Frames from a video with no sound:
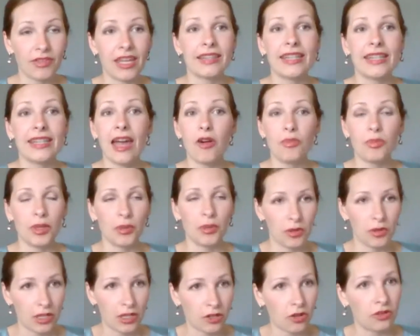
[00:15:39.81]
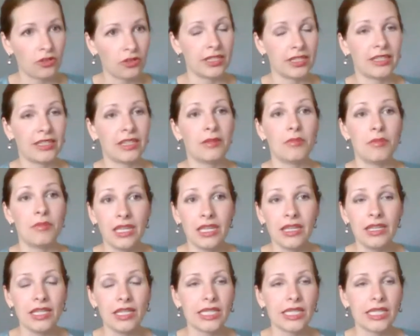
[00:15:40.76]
and now people are contacting me.